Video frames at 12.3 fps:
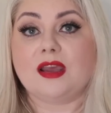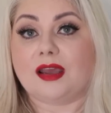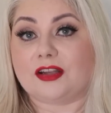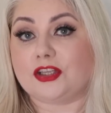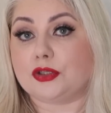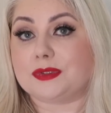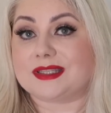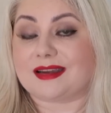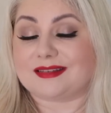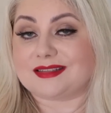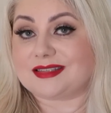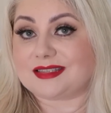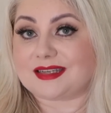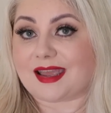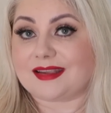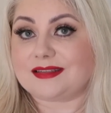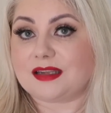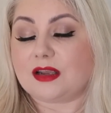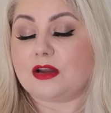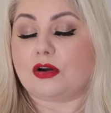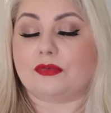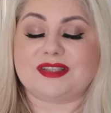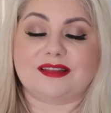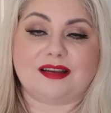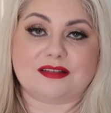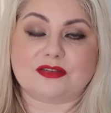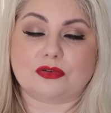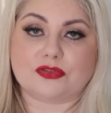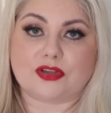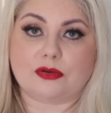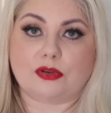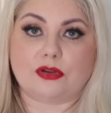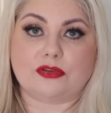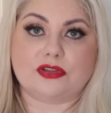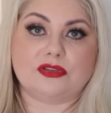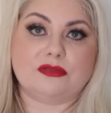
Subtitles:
and use that instead. Obviously that's not so good